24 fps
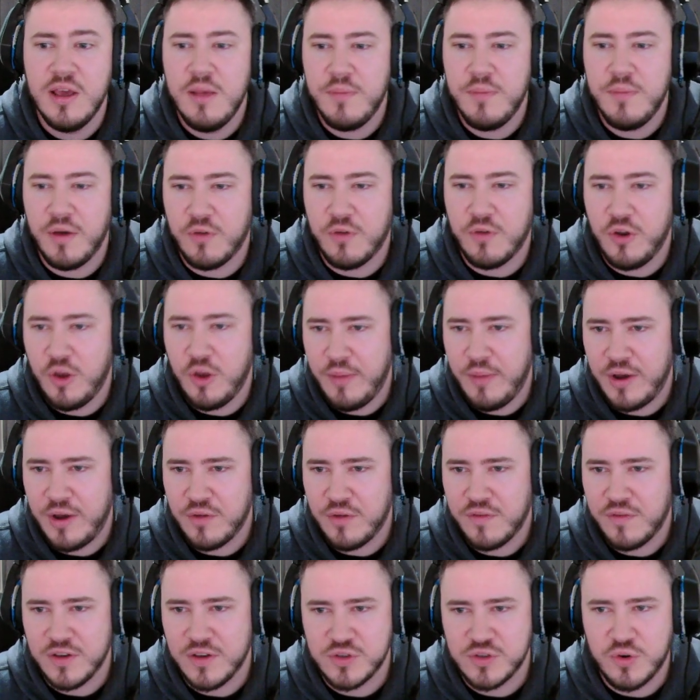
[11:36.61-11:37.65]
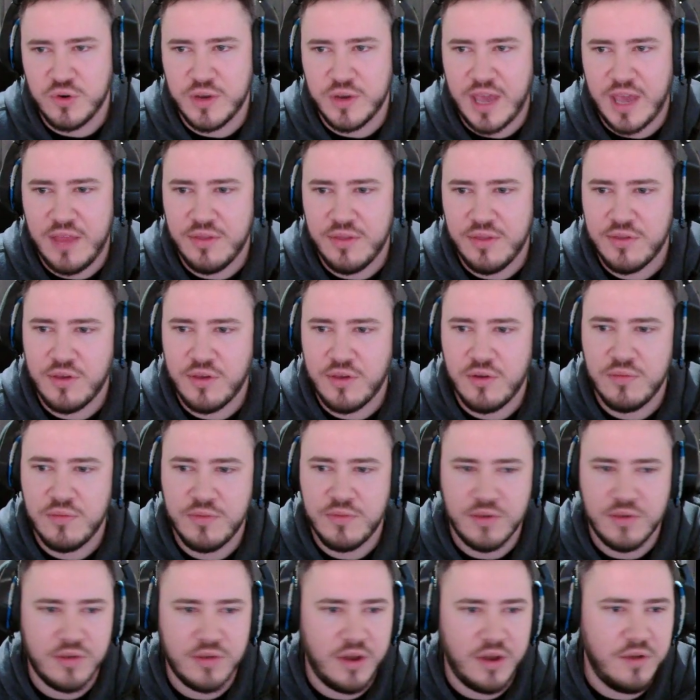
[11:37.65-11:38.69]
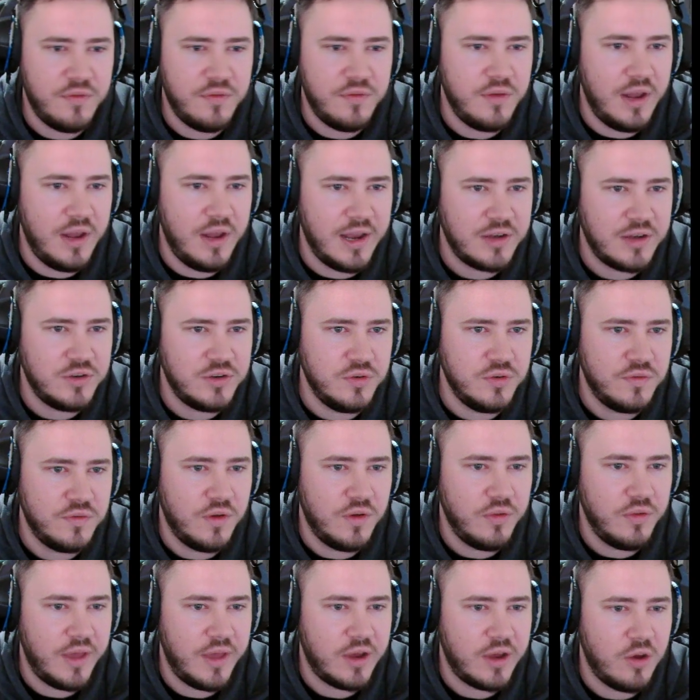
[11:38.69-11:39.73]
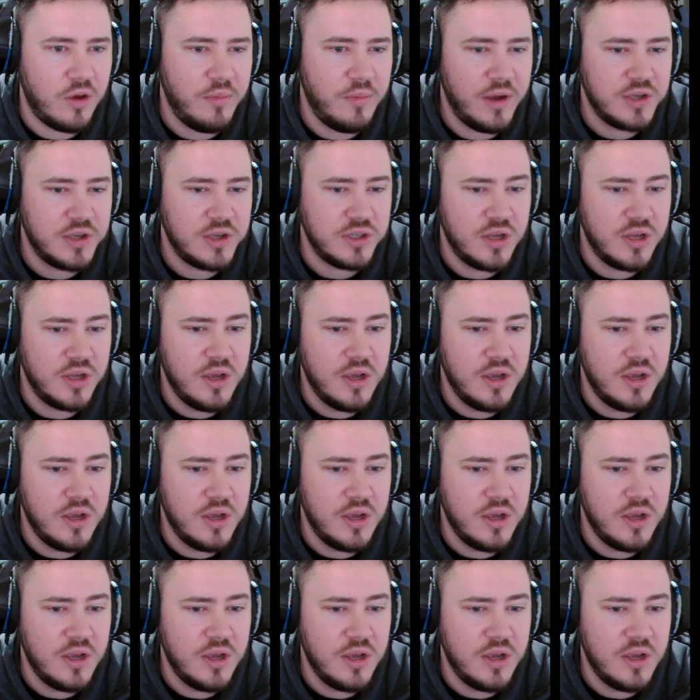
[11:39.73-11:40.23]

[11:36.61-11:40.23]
But I've got no backdoor flush draw again, so just kind of elect to fold that combination.